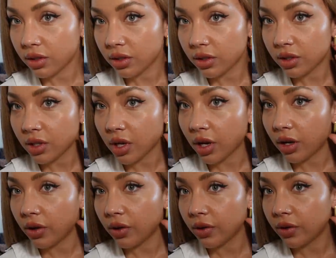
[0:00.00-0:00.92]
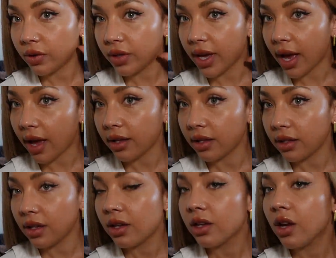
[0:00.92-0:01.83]
So, yeah.
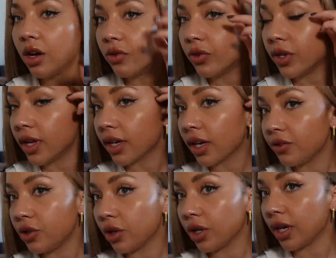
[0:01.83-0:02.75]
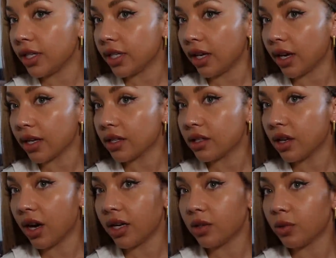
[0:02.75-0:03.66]
Hopefully that gives you a good idea, like
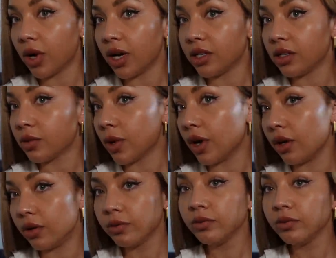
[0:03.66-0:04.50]
size-wise as well.